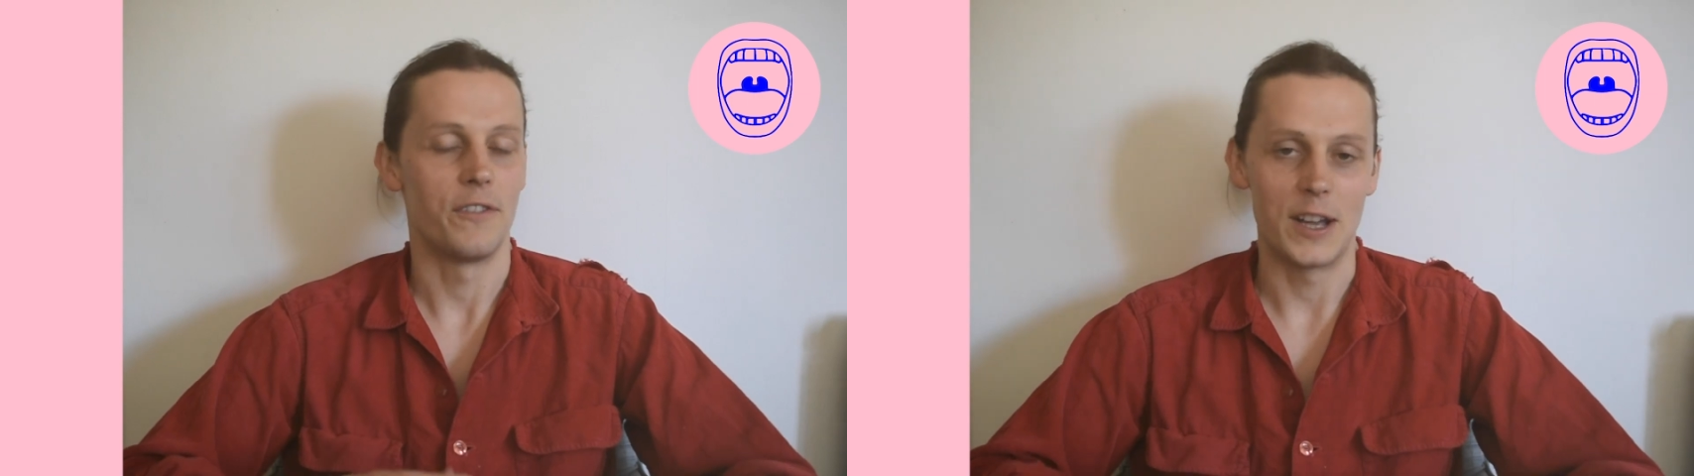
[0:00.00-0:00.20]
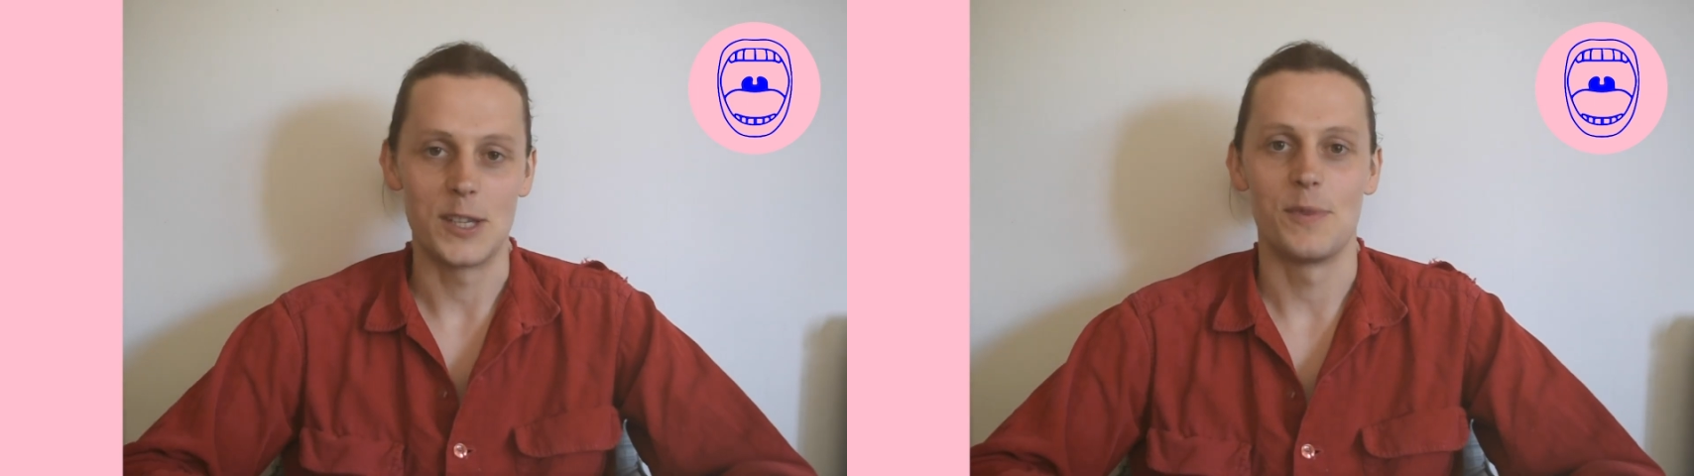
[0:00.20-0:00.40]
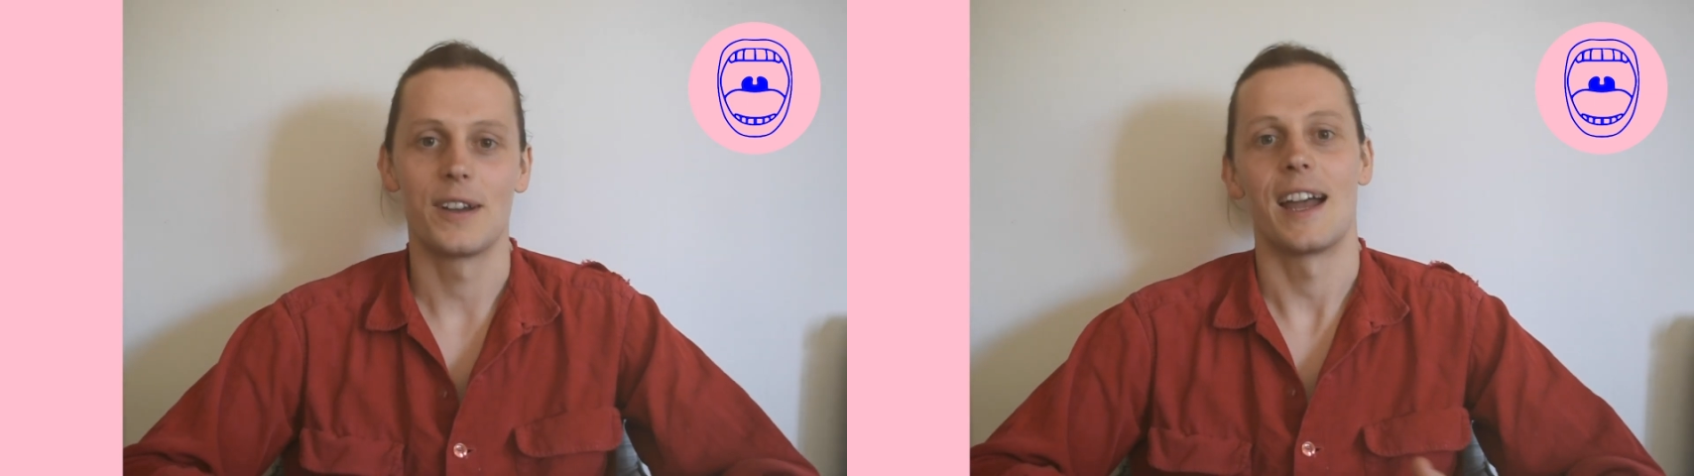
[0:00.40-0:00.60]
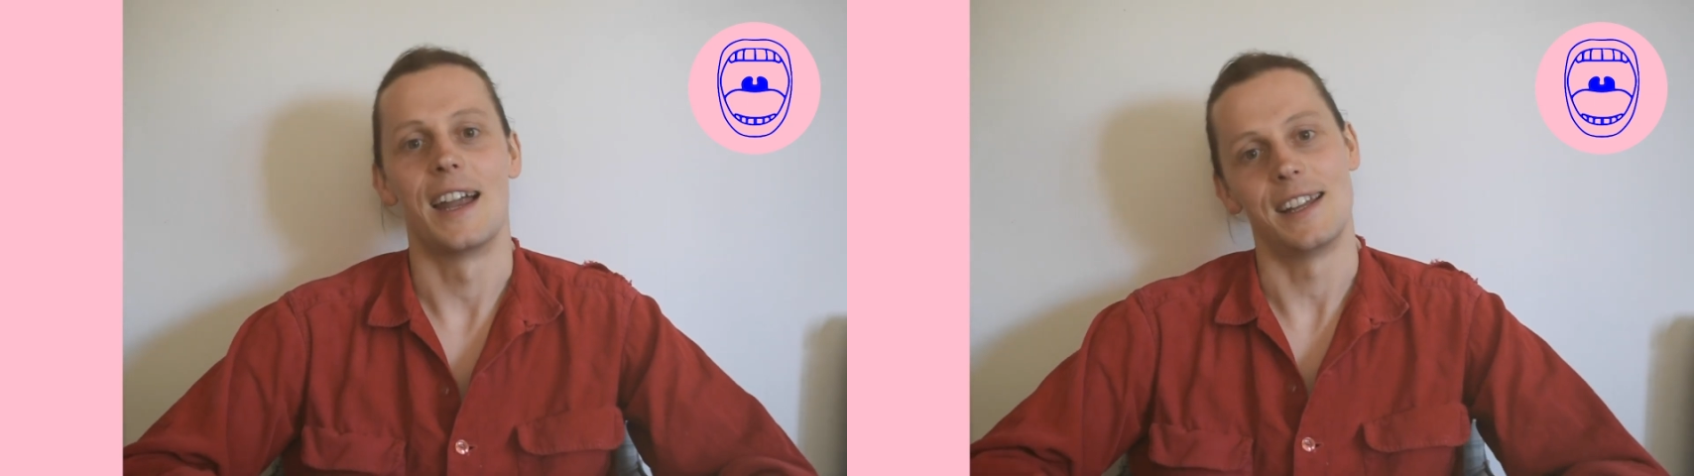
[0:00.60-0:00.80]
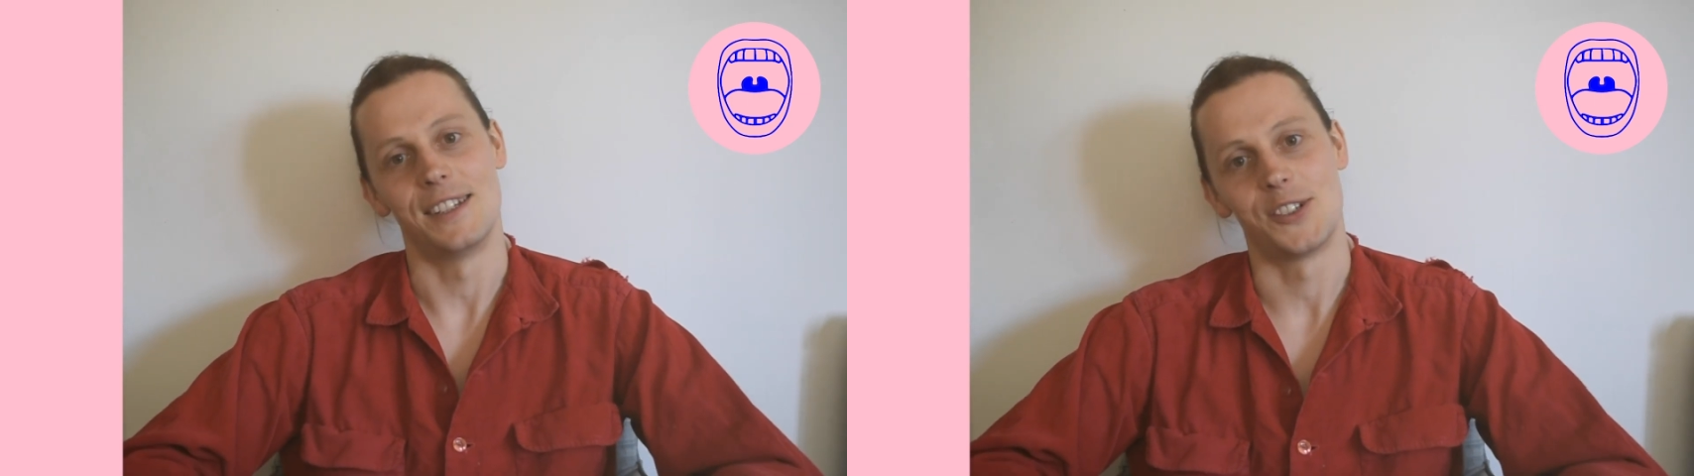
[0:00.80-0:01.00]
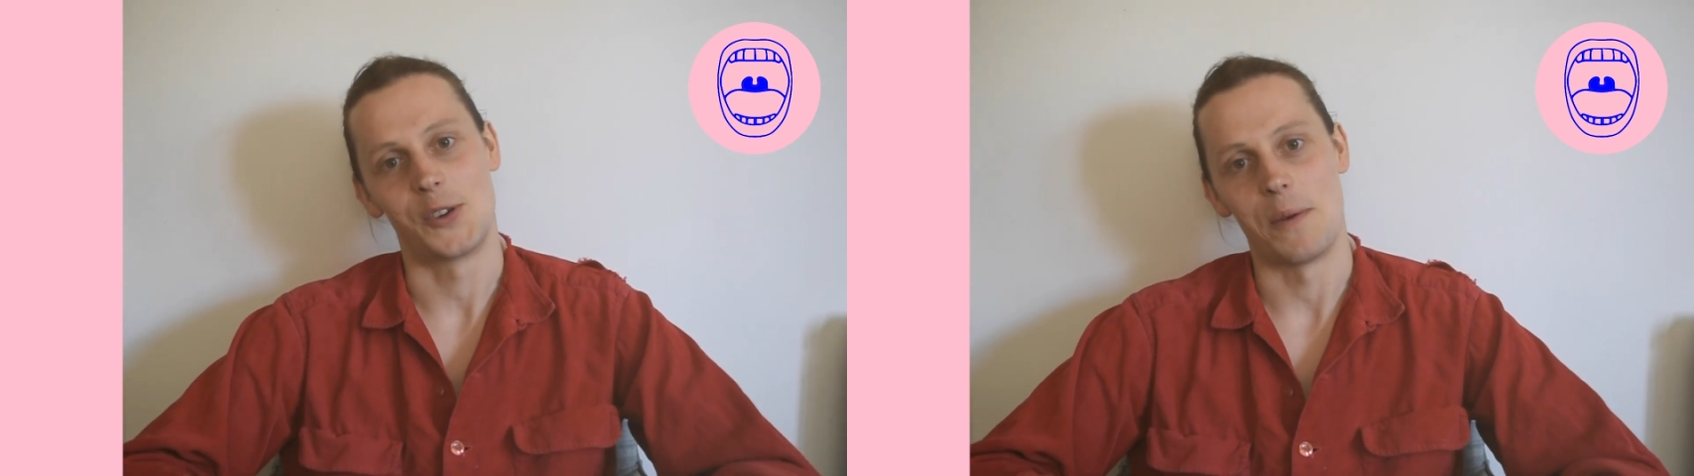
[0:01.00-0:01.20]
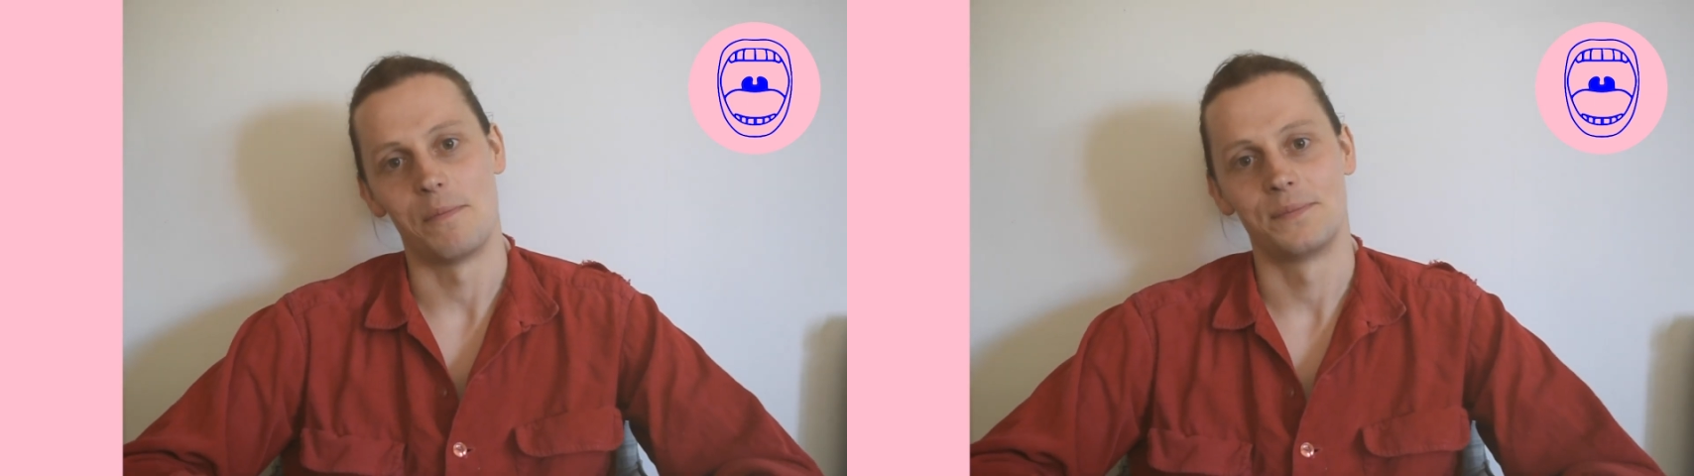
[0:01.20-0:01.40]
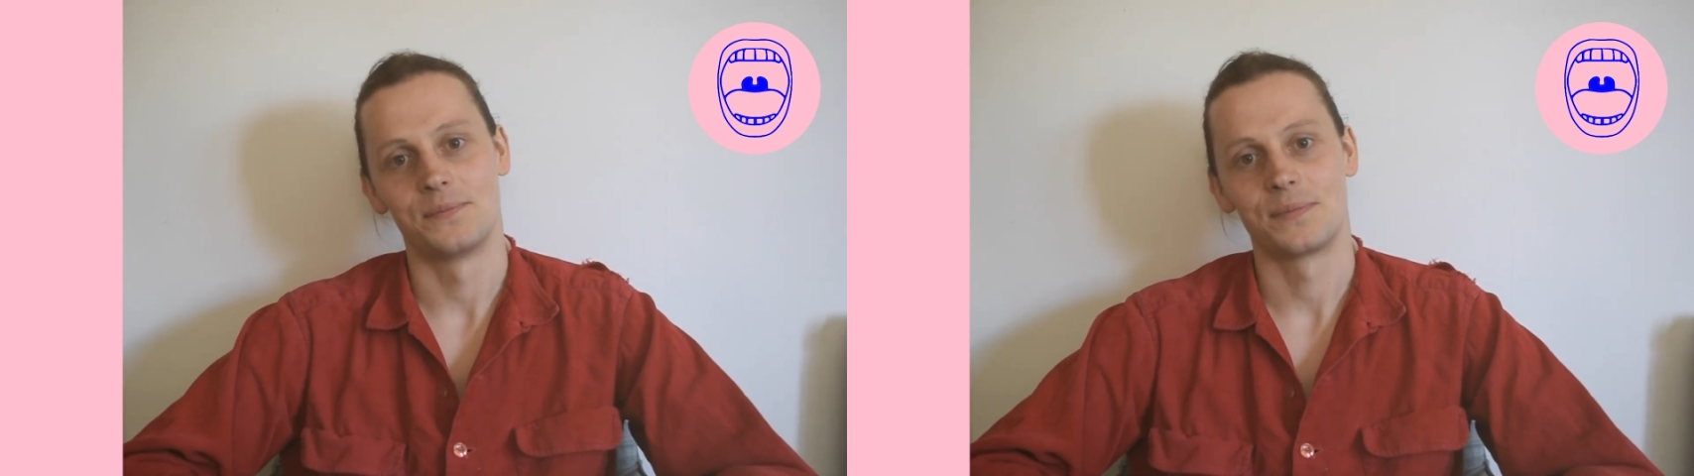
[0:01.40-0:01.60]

Facebook and Instagram.